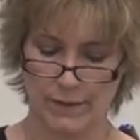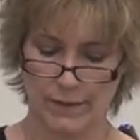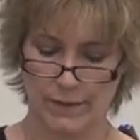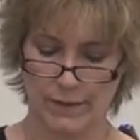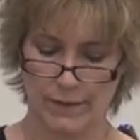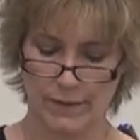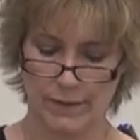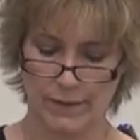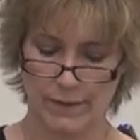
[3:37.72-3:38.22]

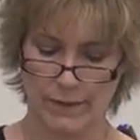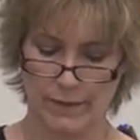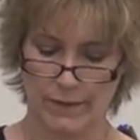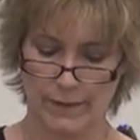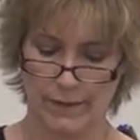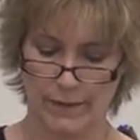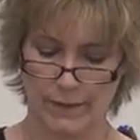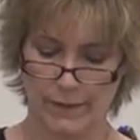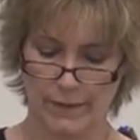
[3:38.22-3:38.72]

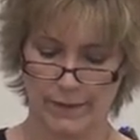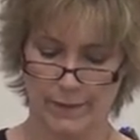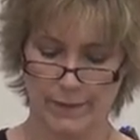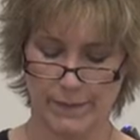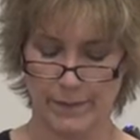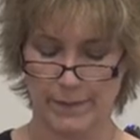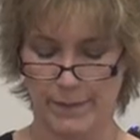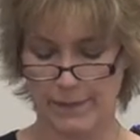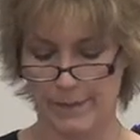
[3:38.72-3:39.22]

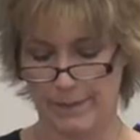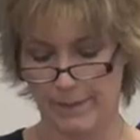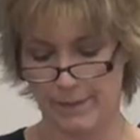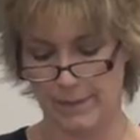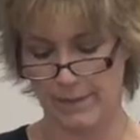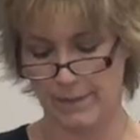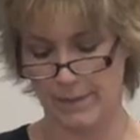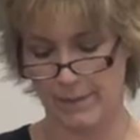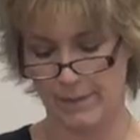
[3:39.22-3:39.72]

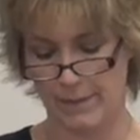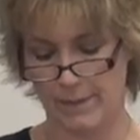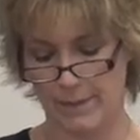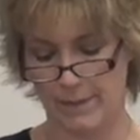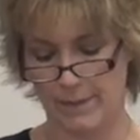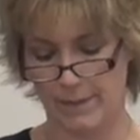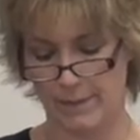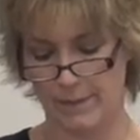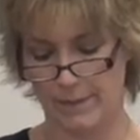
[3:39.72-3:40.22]

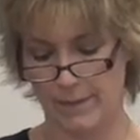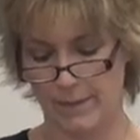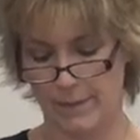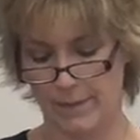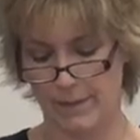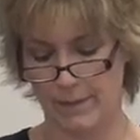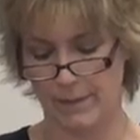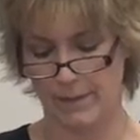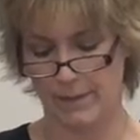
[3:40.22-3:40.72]

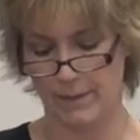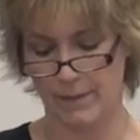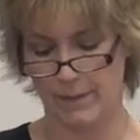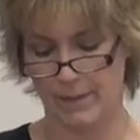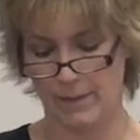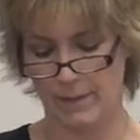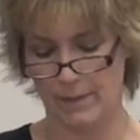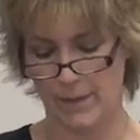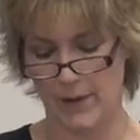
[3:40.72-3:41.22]

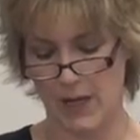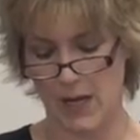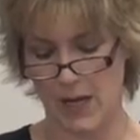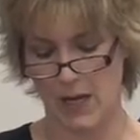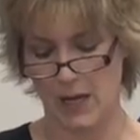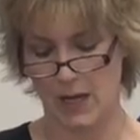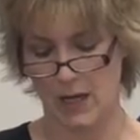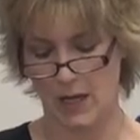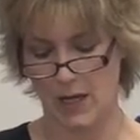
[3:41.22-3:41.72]

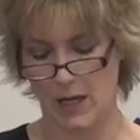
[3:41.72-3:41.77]
(no one is talking)